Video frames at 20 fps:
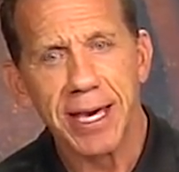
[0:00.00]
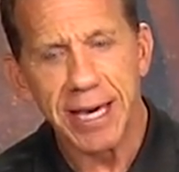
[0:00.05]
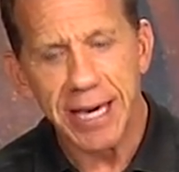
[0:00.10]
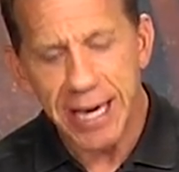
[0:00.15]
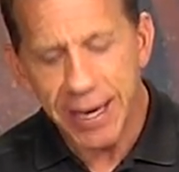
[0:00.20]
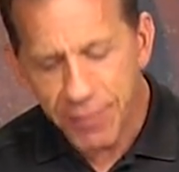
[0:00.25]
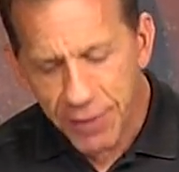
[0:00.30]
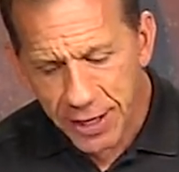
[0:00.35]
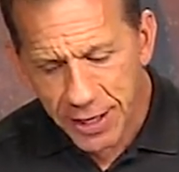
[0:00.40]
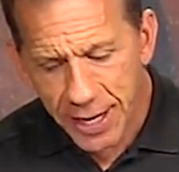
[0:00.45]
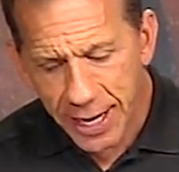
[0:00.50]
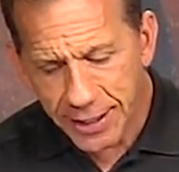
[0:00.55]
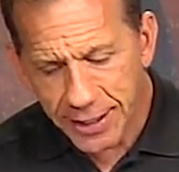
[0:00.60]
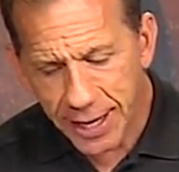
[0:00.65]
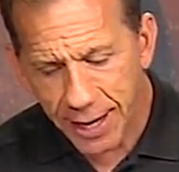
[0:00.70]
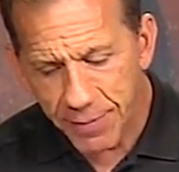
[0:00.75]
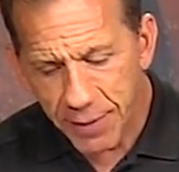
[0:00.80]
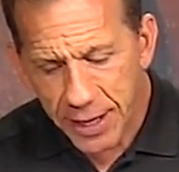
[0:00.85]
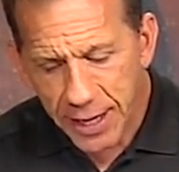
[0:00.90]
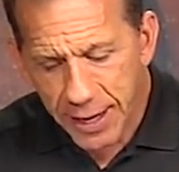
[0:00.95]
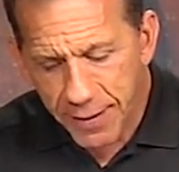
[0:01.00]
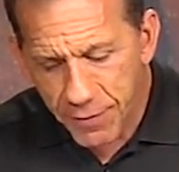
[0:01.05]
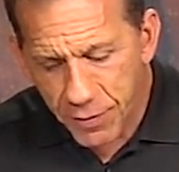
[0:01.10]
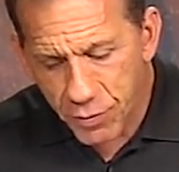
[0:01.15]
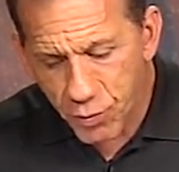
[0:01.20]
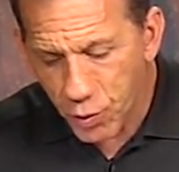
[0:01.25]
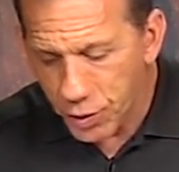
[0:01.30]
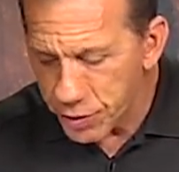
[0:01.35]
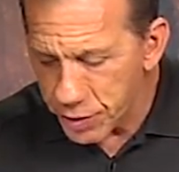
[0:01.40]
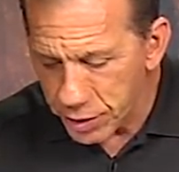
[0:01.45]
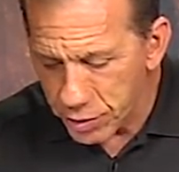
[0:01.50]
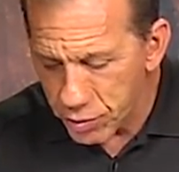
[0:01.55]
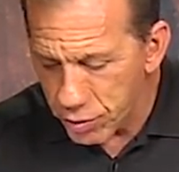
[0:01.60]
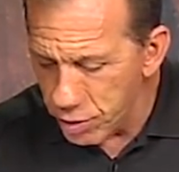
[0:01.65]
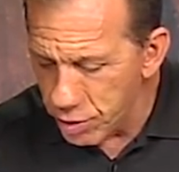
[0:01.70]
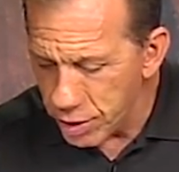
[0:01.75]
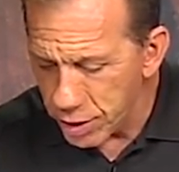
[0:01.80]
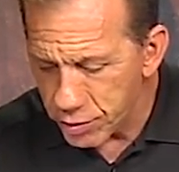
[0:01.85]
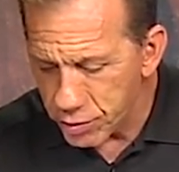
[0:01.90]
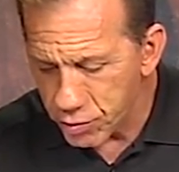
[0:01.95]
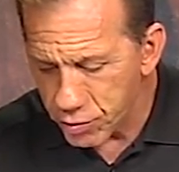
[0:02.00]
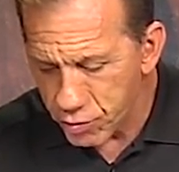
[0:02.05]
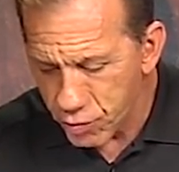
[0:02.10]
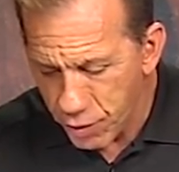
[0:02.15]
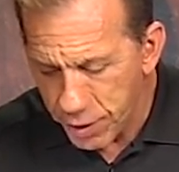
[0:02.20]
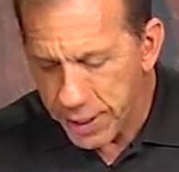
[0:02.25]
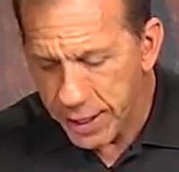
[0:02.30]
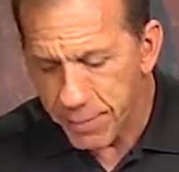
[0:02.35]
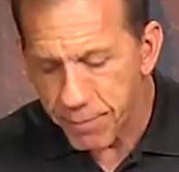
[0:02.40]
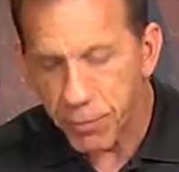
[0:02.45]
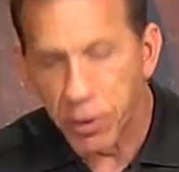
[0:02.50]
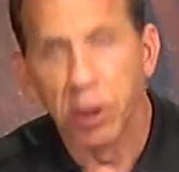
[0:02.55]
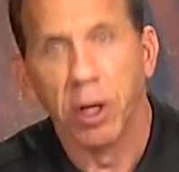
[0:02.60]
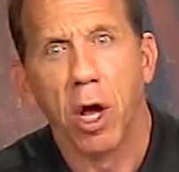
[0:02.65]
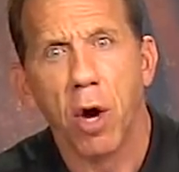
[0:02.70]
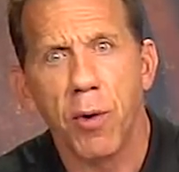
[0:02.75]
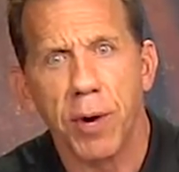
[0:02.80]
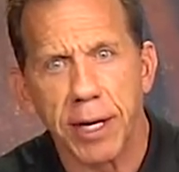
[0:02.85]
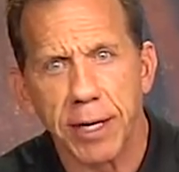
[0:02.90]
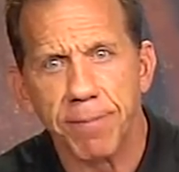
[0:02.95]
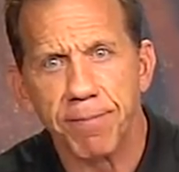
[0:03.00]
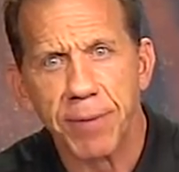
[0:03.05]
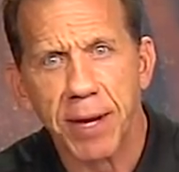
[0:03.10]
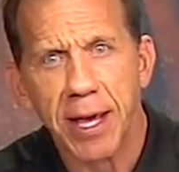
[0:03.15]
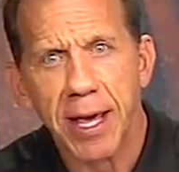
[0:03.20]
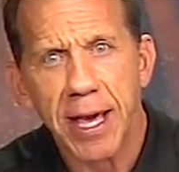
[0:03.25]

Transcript: even at nighttime, even with the, the tritium glowing,